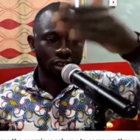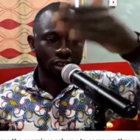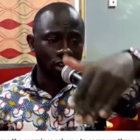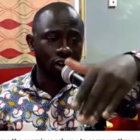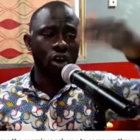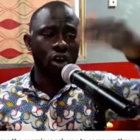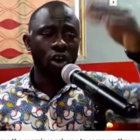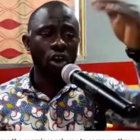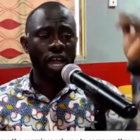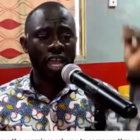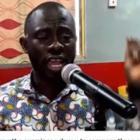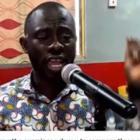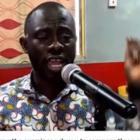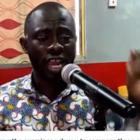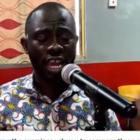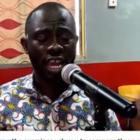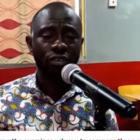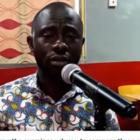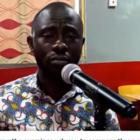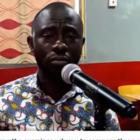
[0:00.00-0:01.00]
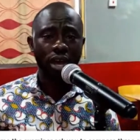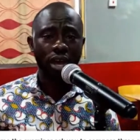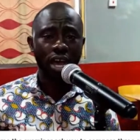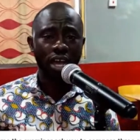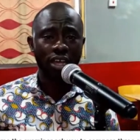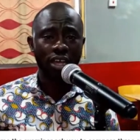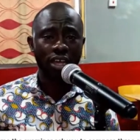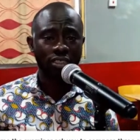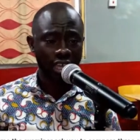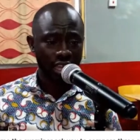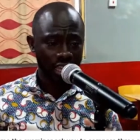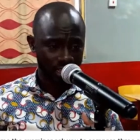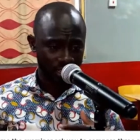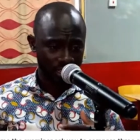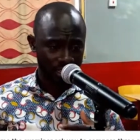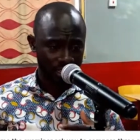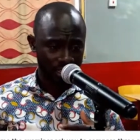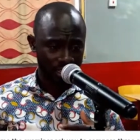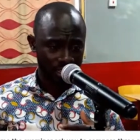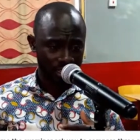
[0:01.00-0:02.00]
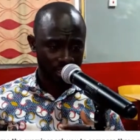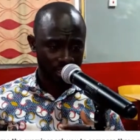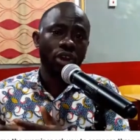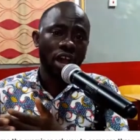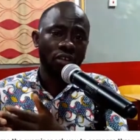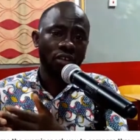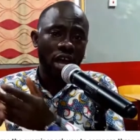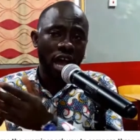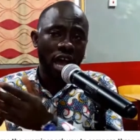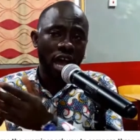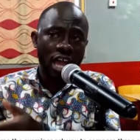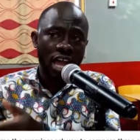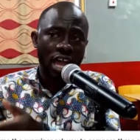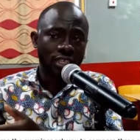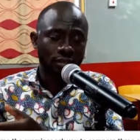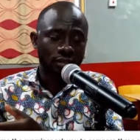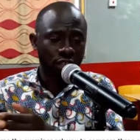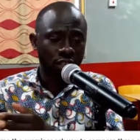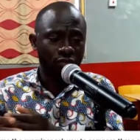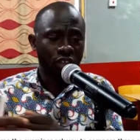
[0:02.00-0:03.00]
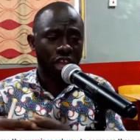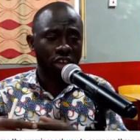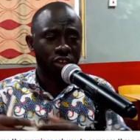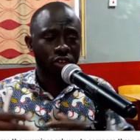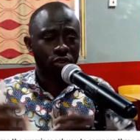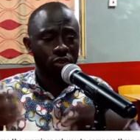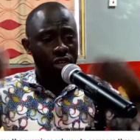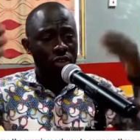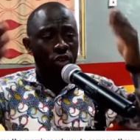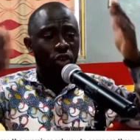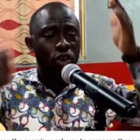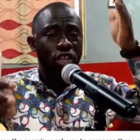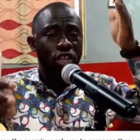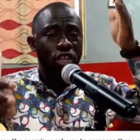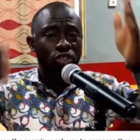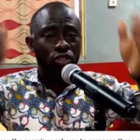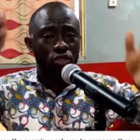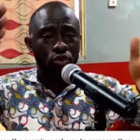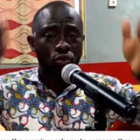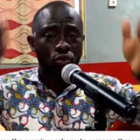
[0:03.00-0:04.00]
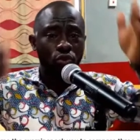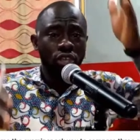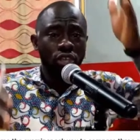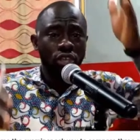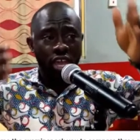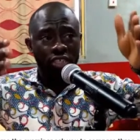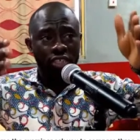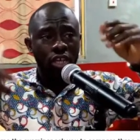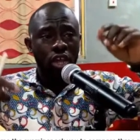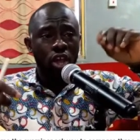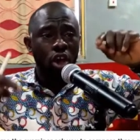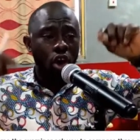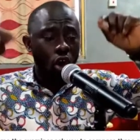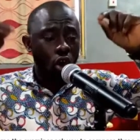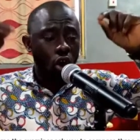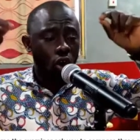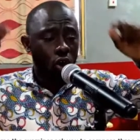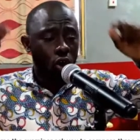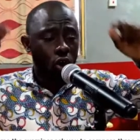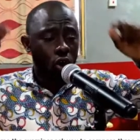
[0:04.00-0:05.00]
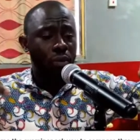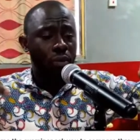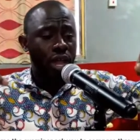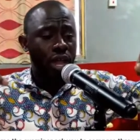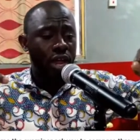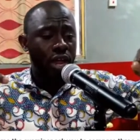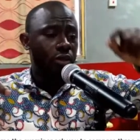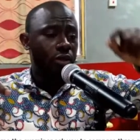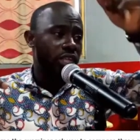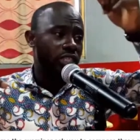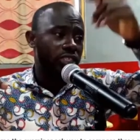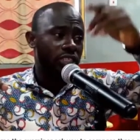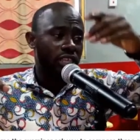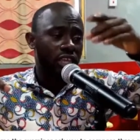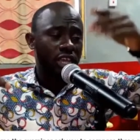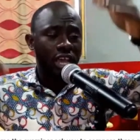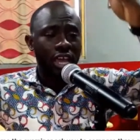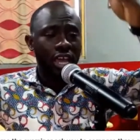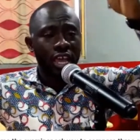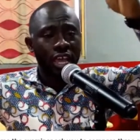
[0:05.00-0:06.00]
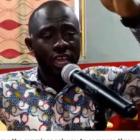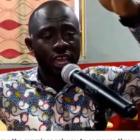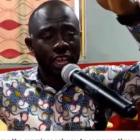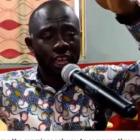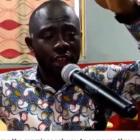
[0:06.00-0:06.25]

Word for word: or 11 marks that you would have had if you are doing only two years or compare it with uh,